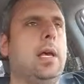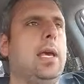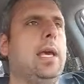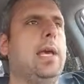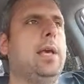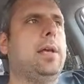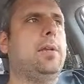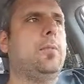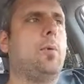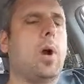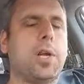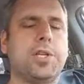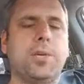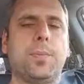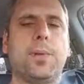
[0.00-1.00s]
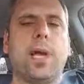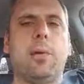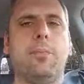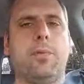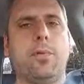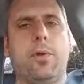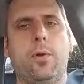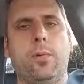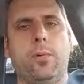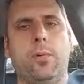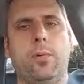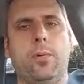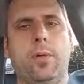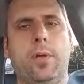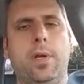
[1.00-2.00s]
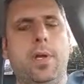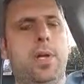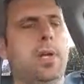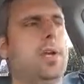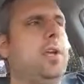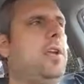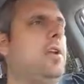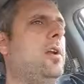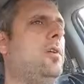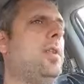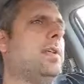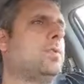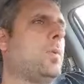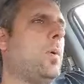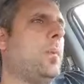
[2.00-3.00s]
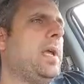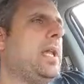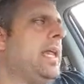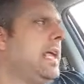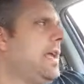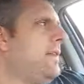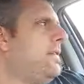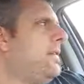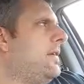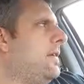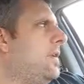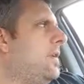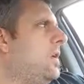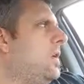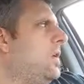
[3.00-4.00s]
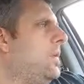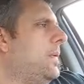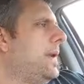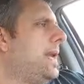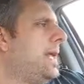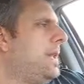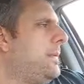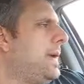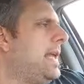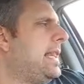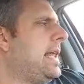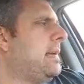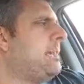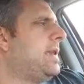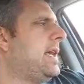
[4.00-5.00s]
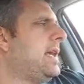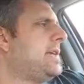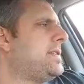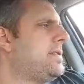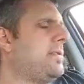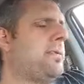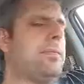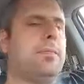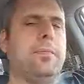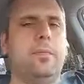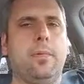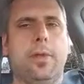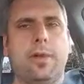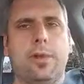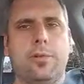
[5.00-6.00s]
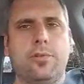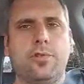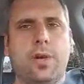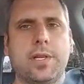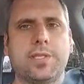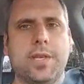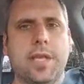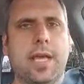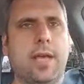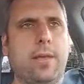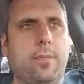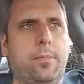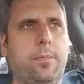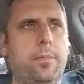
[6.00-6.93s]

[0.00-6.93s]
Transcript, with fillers: and watch him come through. You know, that's what we need. We need to be in that place of, you know, trusting him.